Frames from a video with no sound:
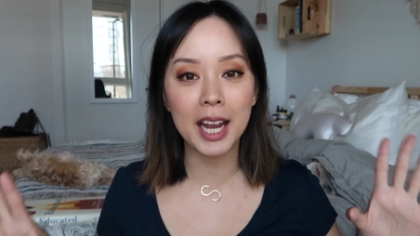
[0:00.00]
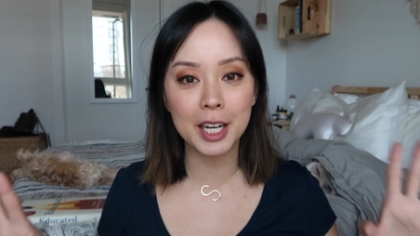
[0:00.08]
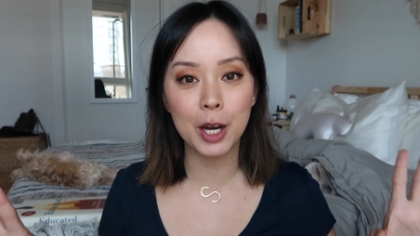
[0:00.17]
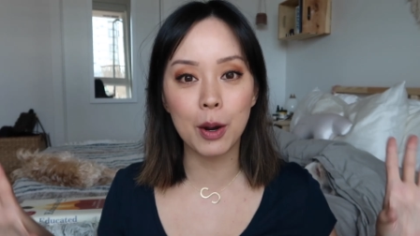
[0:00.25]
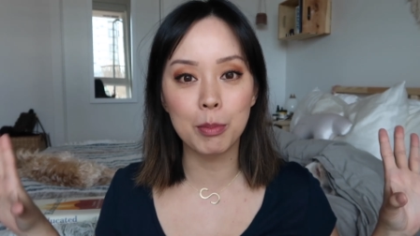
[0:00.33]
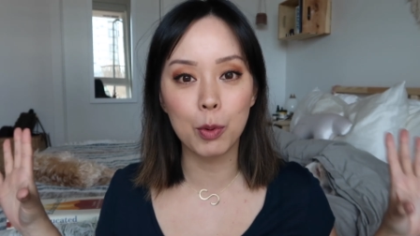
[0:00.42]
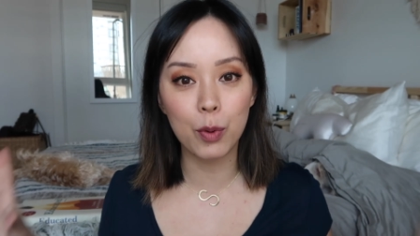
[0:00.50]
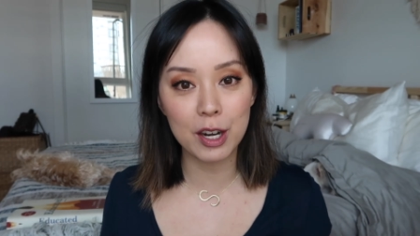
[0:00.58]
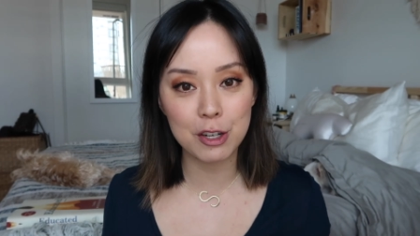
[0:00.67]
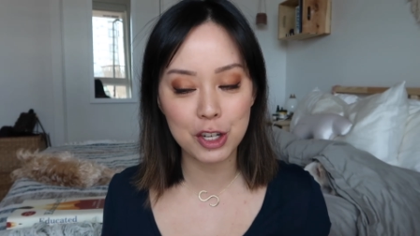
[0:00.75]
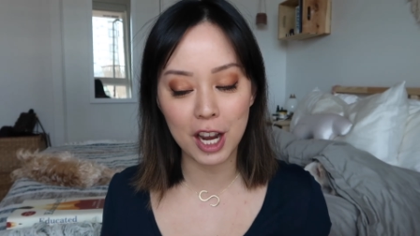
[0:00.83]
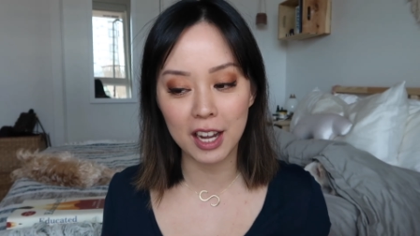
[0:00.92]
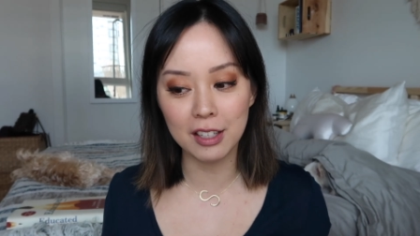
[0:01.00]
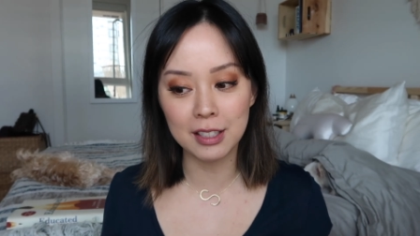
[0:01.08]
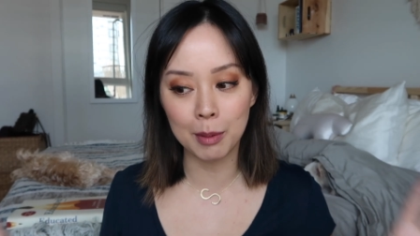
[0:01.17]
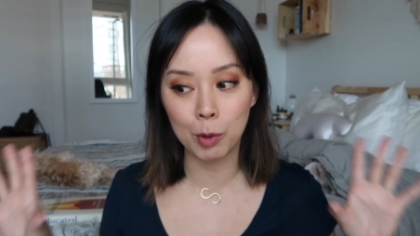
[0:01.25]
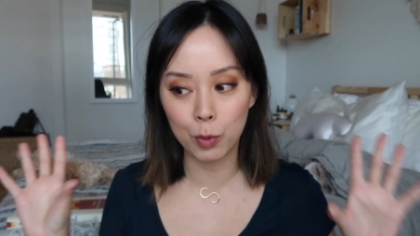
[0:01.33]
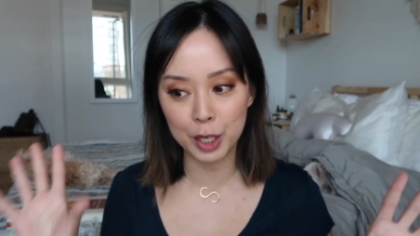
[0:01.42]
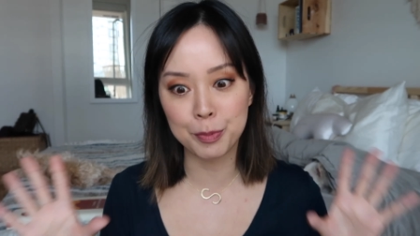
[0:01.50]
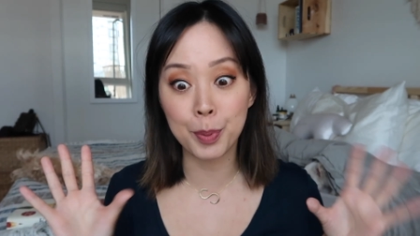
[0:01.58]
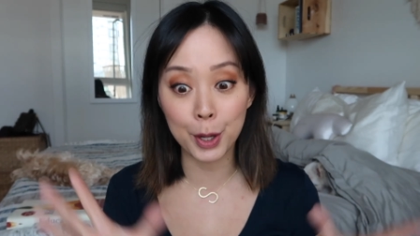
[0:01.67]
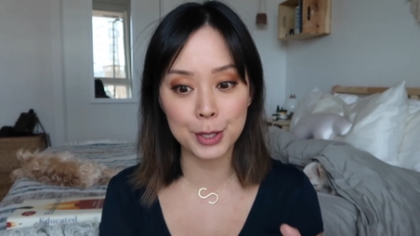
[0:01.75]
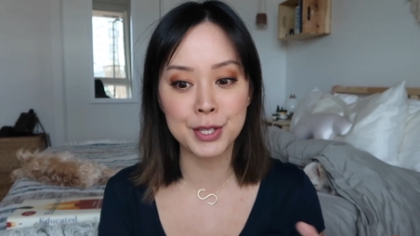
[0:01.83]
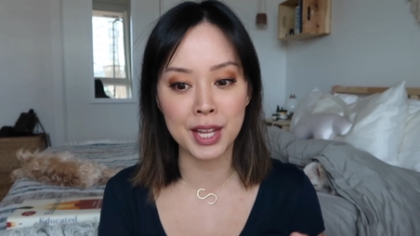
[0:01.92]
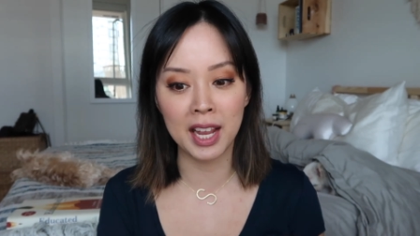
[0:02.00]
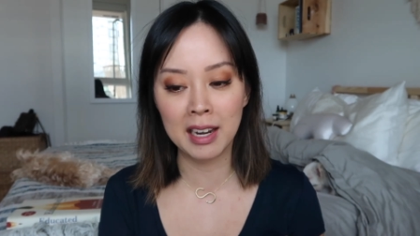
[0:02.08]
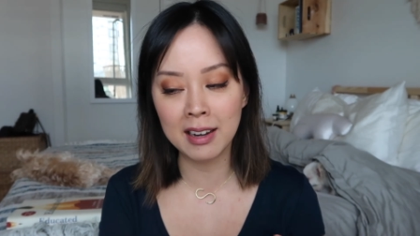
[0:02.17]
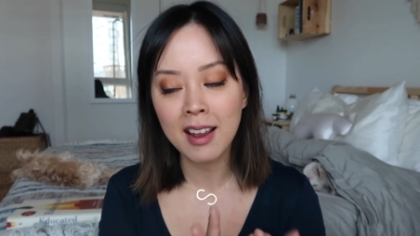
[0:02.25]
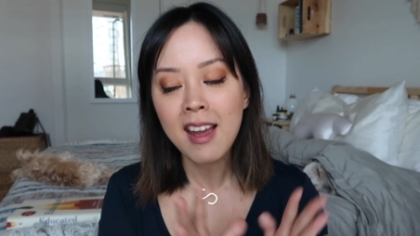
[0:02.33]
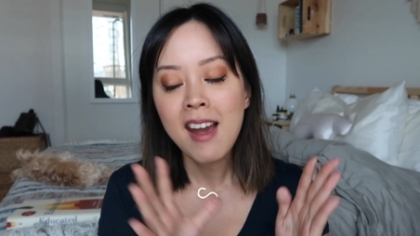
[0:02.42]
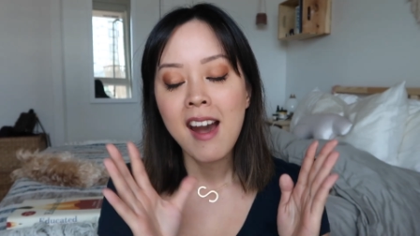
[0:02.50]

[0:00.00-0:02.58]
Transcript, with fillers: I know, I'm a weird child, I'm a weird person.